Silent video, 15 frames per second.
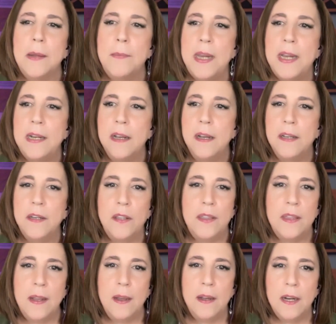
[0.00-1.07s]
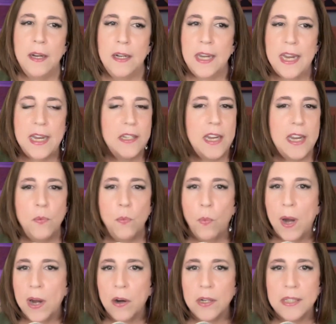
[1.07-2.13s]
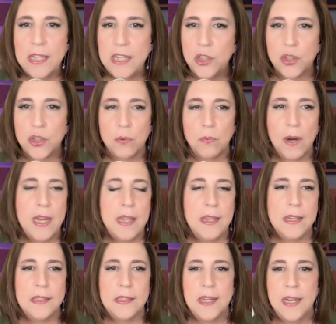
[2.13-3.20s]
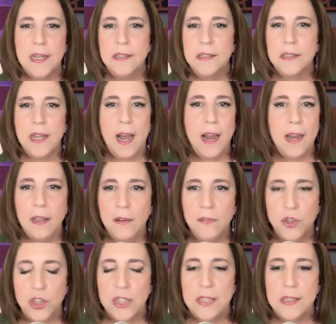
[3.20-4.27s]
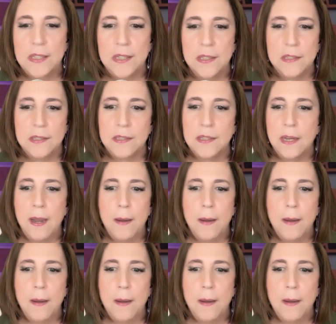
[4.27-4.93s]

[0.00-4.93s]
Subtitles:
I mean, a kid can wear a t-shirt, right, that says, I love Jesus.